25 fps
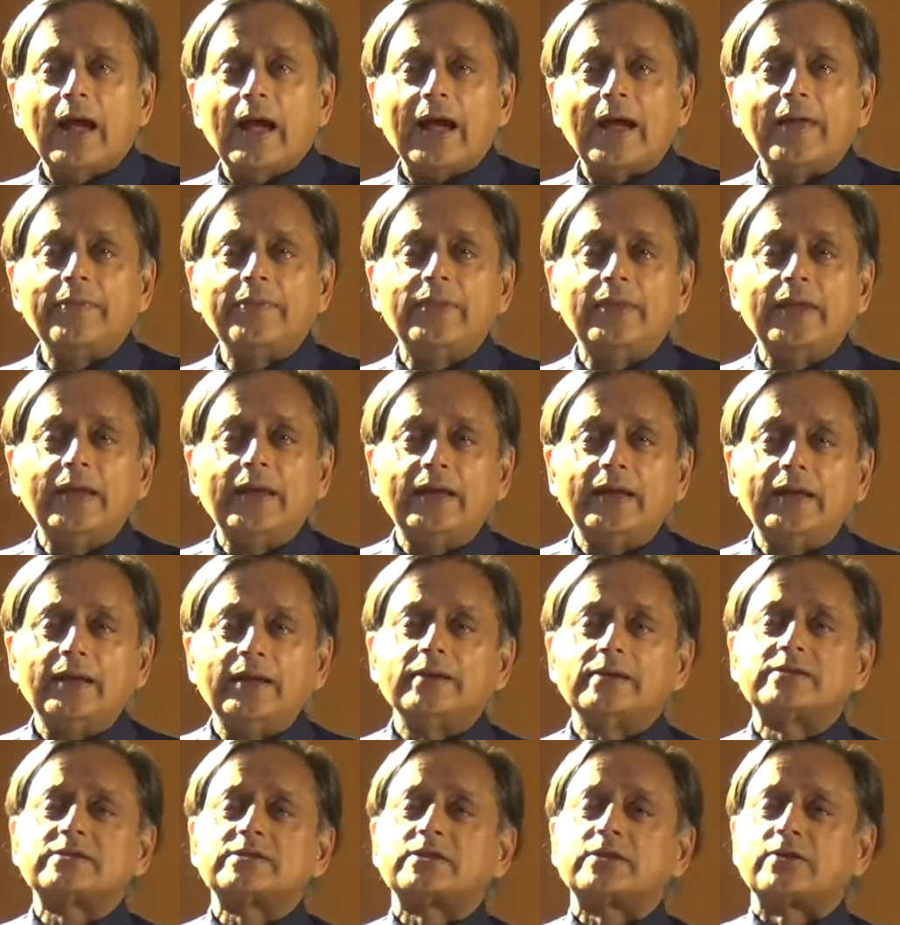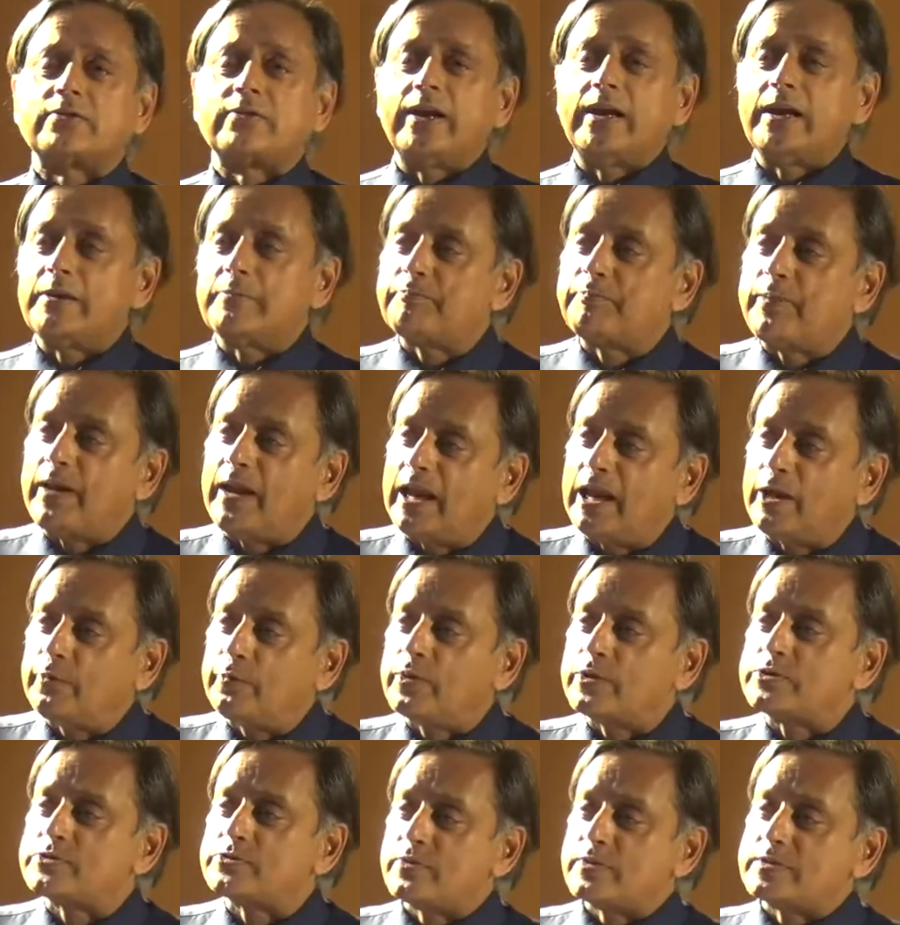and the
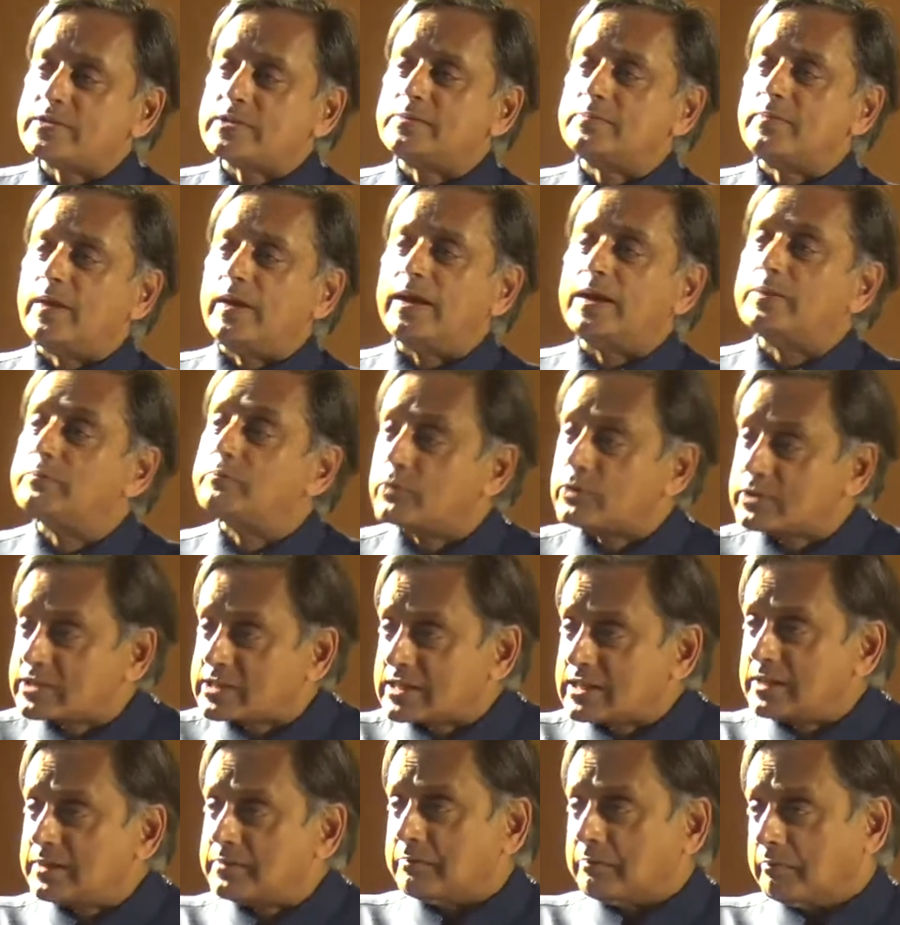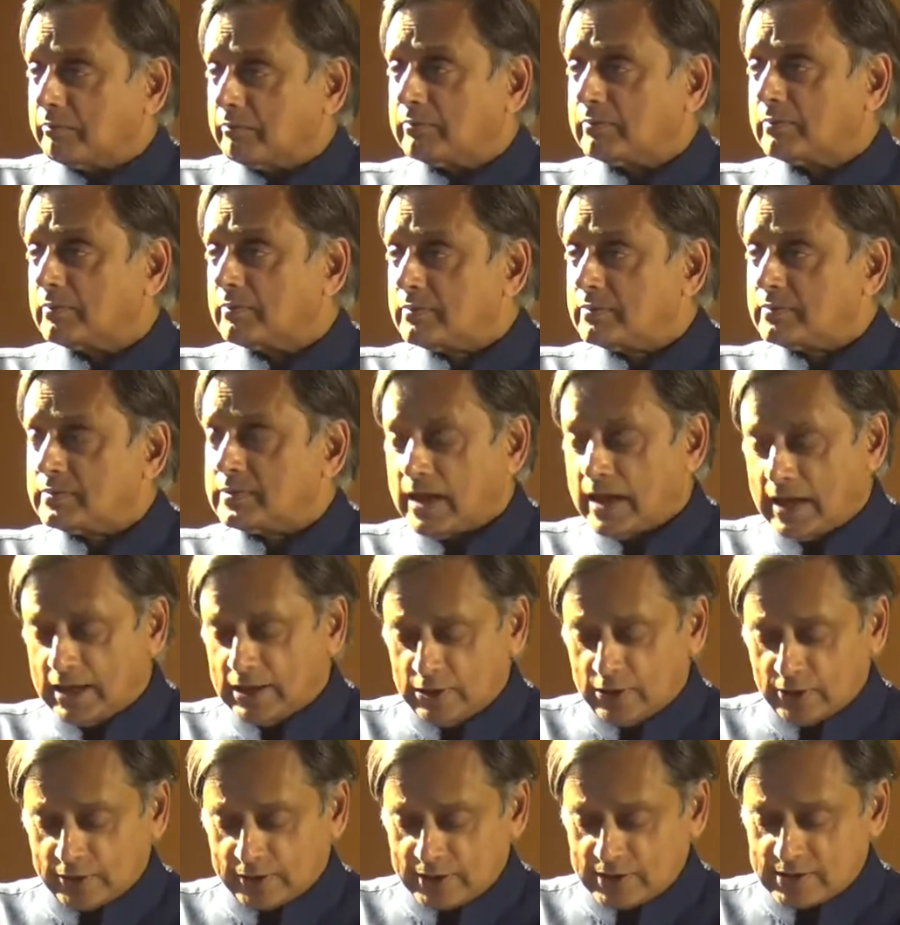screenplay was written by a Muslim
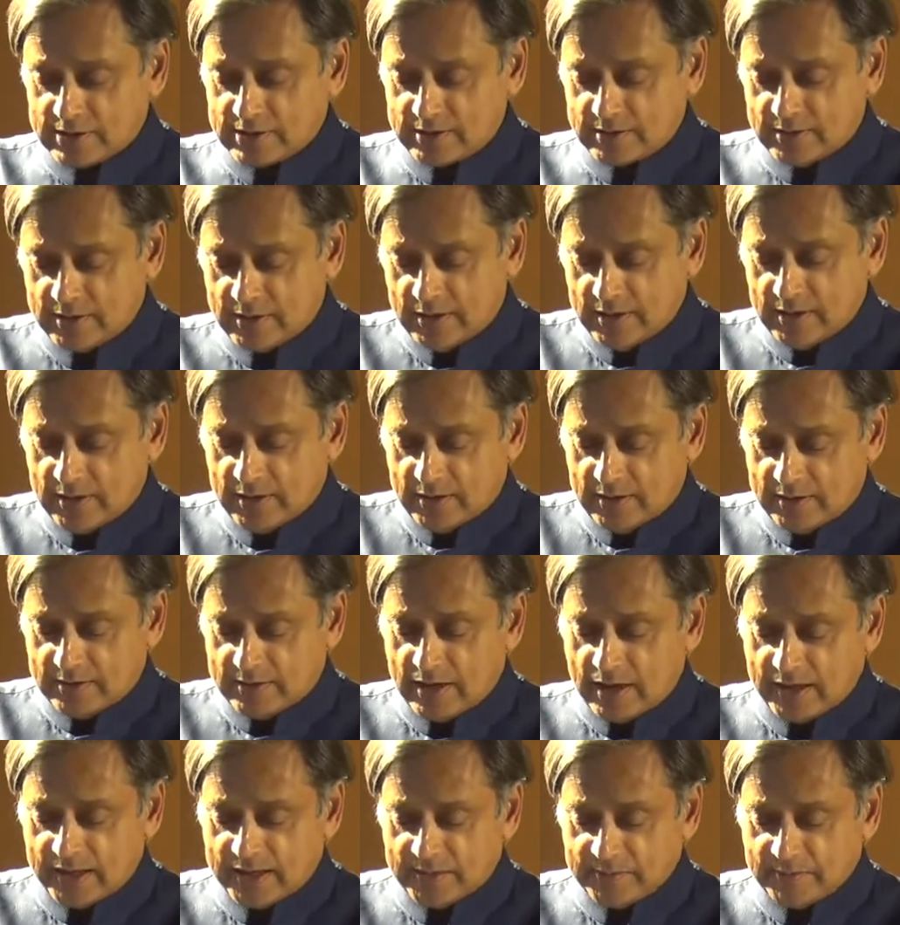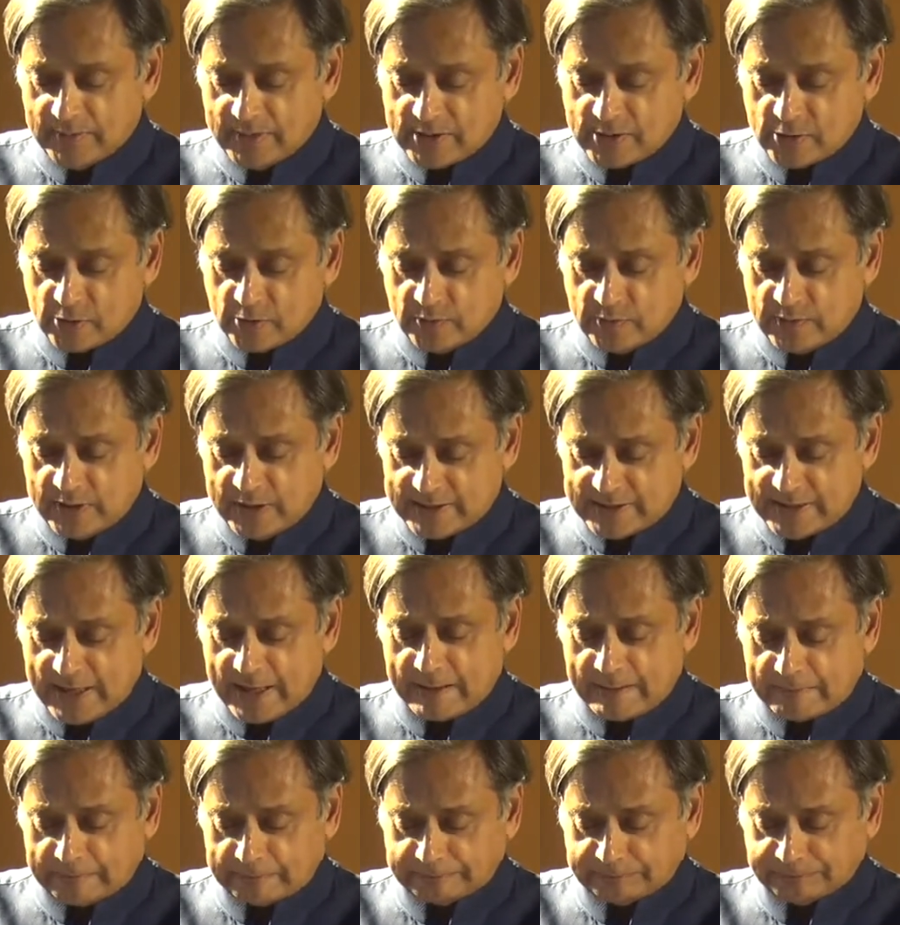dialoguist, Rahim Masoom
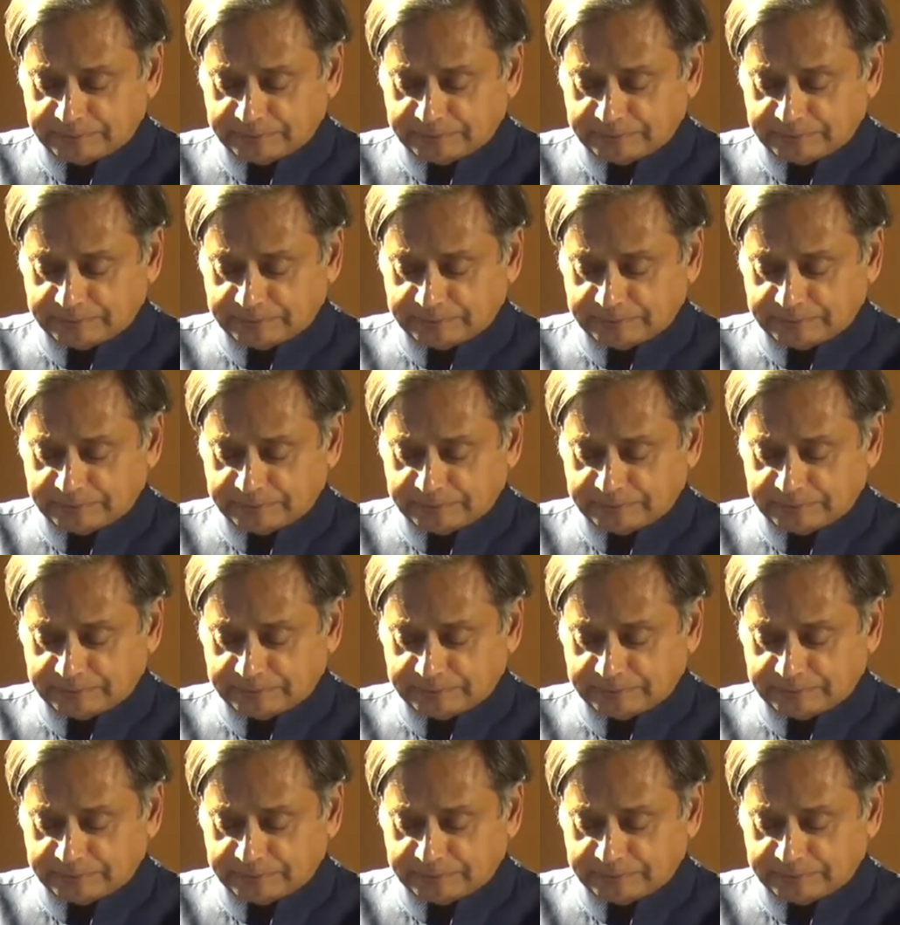Reza.